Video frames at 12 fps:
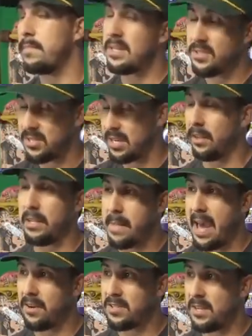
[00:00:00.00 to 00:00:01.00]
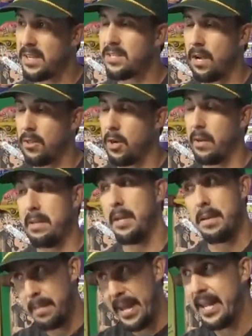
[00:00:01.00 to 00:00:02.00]
necessarily matters on this, although it,
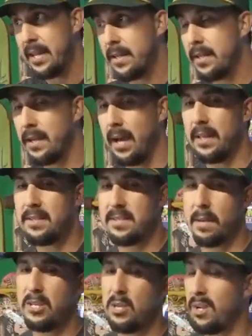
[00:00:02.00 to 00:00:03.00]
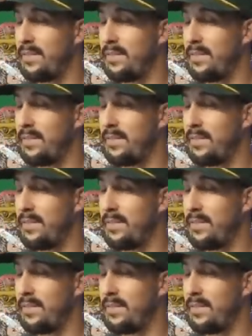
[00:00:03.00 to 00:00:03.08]
it may uh, to some of you, and